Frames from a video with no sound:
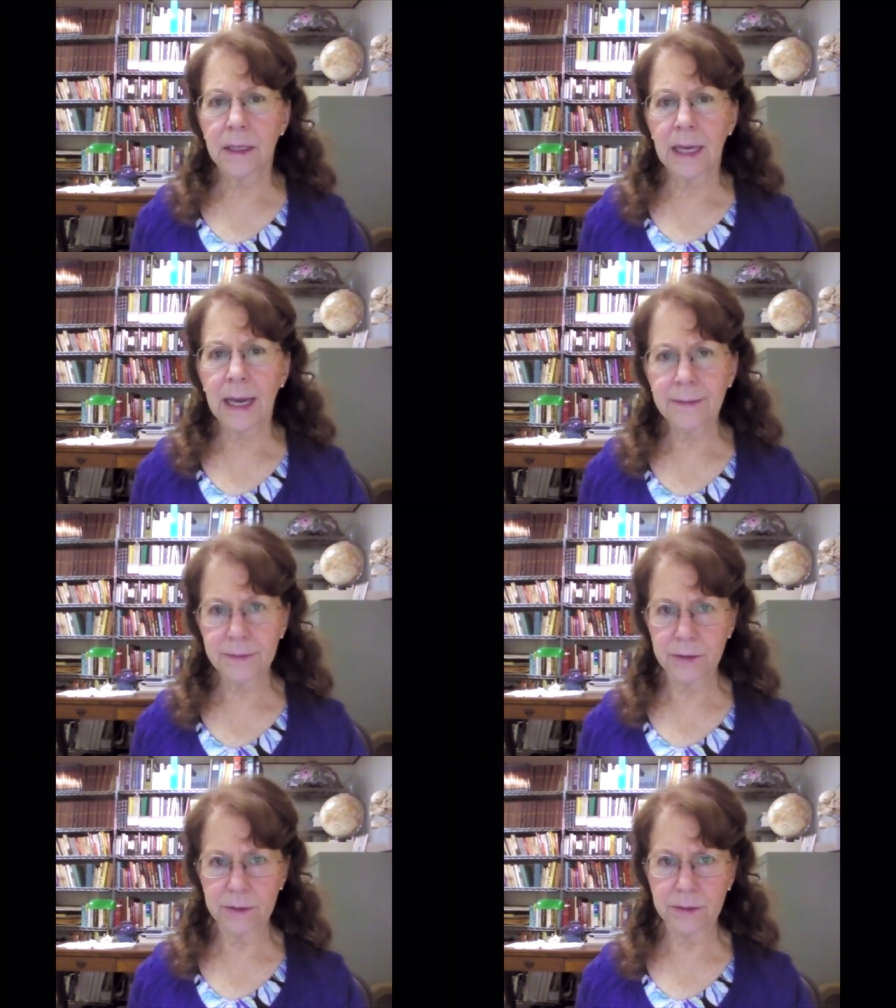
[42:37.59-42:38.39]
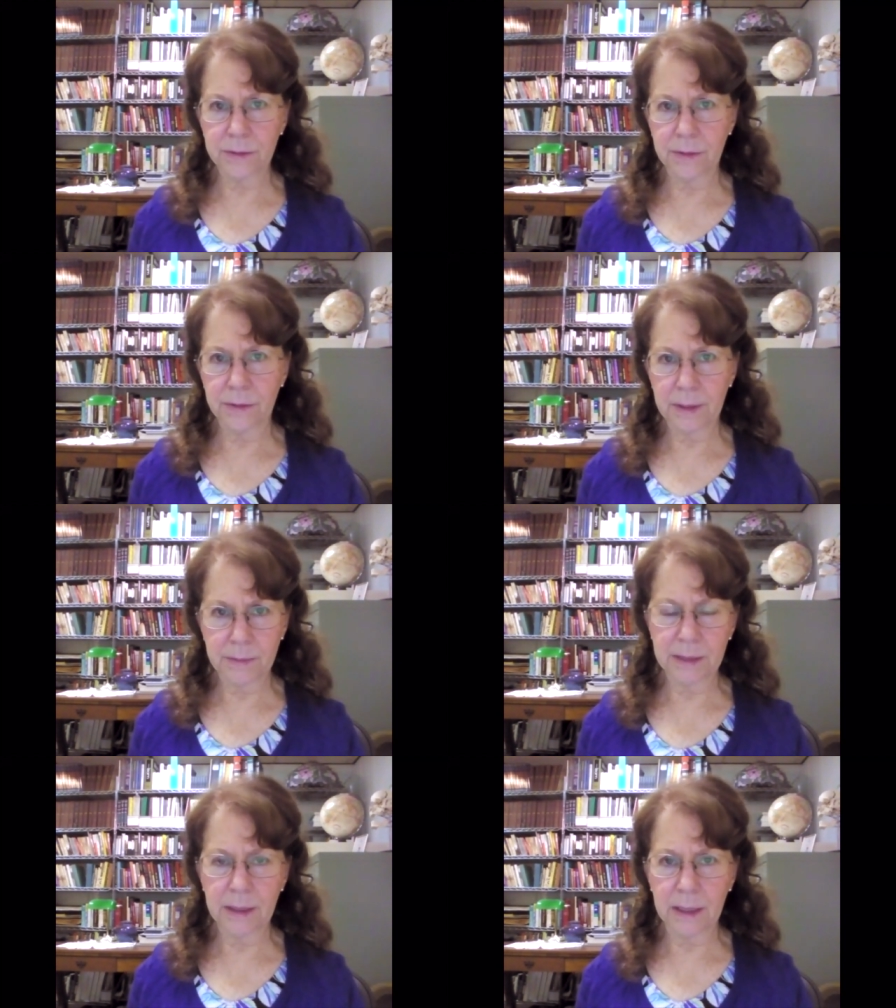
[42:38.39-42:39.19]
after they
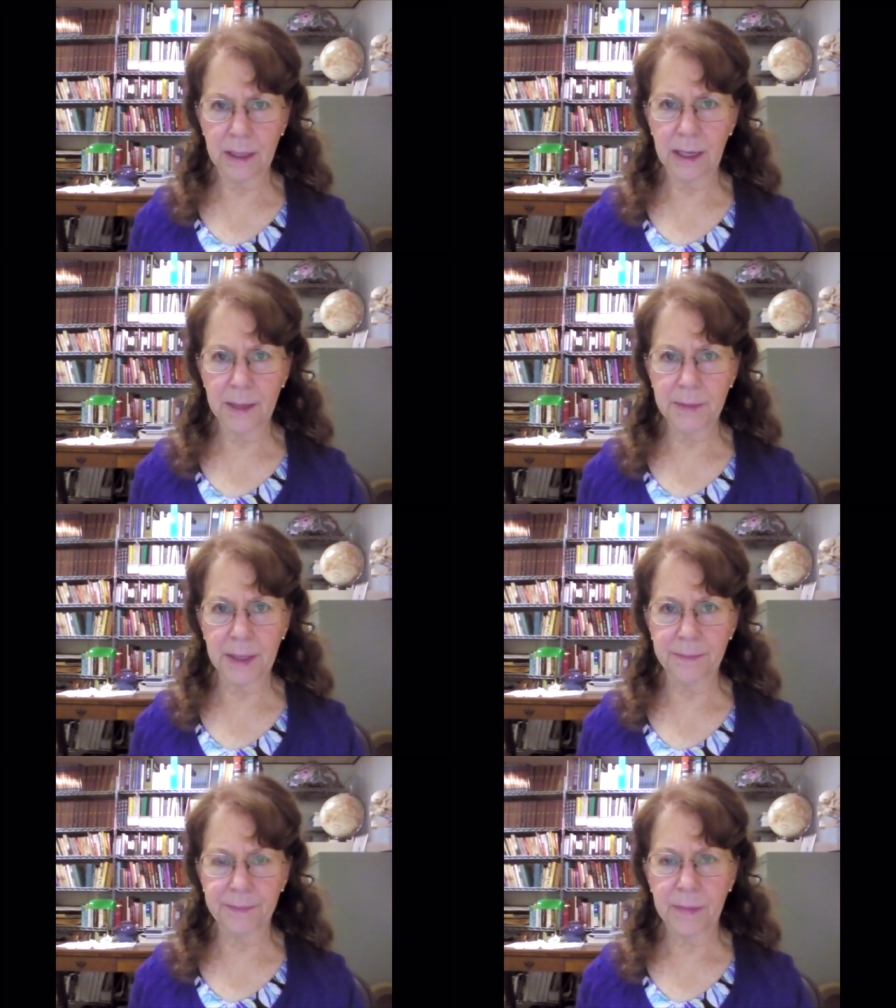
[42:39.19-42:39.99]
made that comment